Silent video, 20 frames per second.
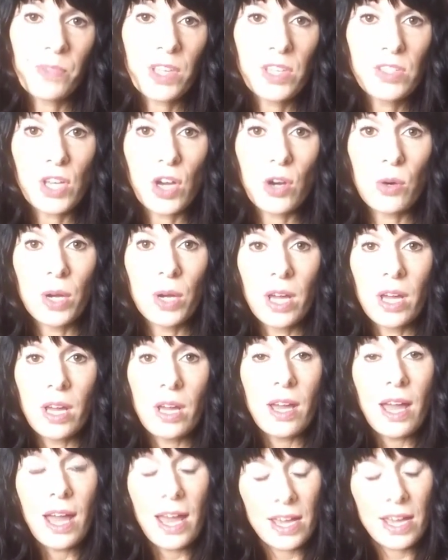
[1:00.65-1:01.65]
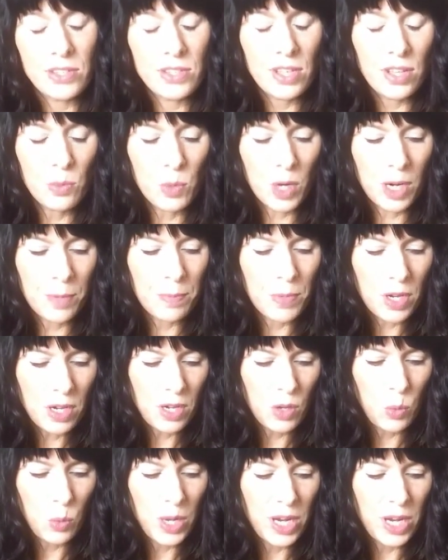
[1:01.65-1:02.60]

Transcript: So head to the workbook.